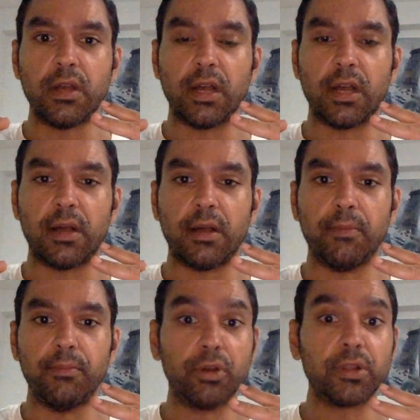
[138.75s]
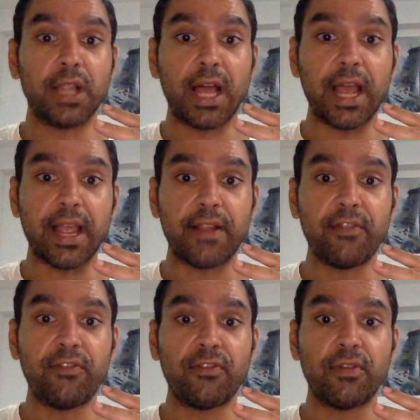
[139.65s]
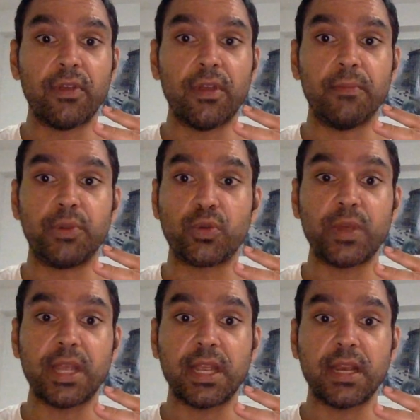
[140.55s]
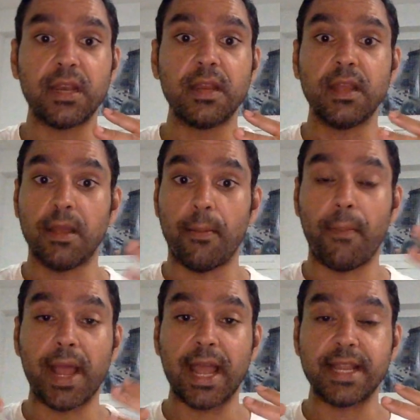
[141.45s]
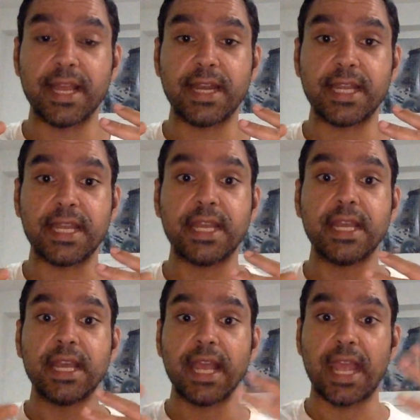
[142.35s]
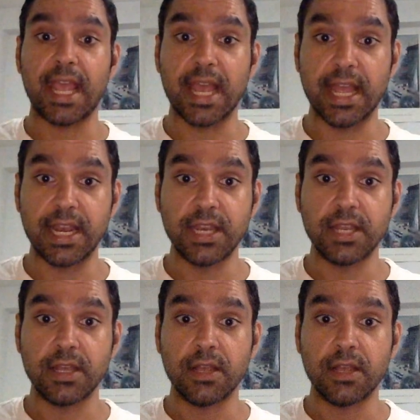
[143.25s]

uh, blur the lines between my identity and